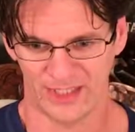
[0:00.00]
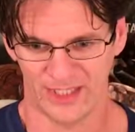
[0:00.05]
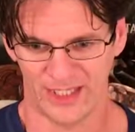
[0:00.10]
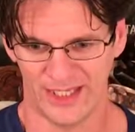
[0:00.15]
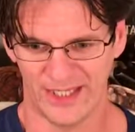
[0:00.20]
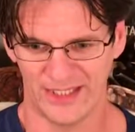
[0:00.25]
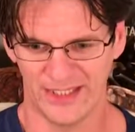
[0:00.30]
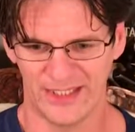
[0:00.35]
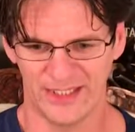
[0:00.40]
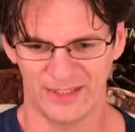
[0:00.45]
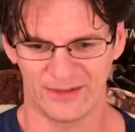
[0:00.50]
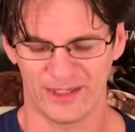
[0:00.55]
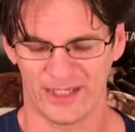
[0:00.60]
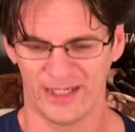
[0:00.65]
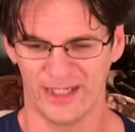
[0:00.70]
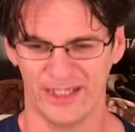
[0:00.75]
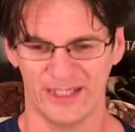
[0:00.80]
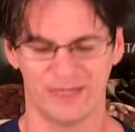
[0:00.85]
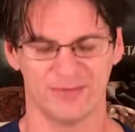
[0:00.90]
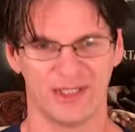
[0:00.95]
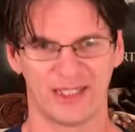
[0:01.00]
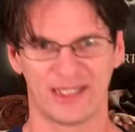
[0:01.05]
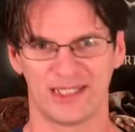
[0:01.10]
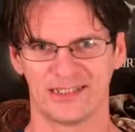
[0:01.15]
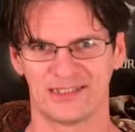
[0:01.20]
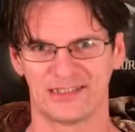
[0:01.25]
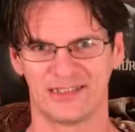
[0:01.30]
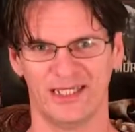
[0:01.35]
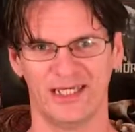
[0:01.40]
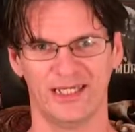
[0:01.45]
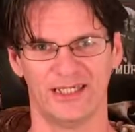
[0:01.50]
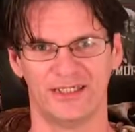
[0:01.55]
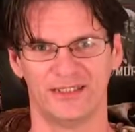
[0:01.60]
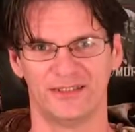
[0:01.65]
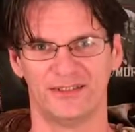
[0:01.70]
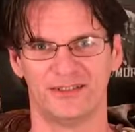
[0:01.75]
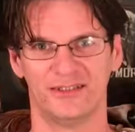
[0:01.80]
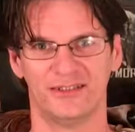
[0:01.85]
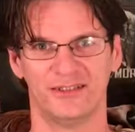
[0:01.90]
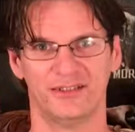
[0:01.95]
and here I am like I
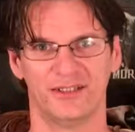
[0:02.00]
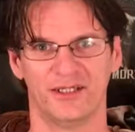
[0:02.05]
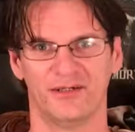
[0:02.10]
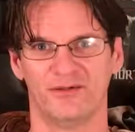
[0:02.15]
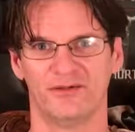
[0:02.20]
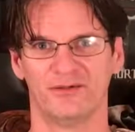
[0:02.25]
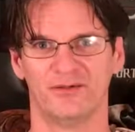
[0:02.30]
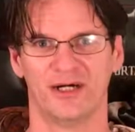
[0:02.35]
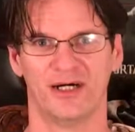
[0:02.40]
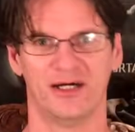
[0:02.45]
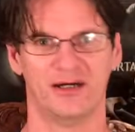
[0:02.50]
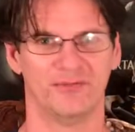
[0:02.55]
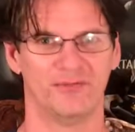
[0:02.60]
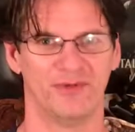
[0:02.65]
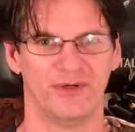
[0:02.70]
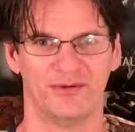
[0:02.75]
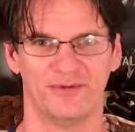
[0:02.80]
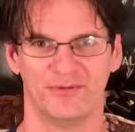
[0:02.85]
said you know um,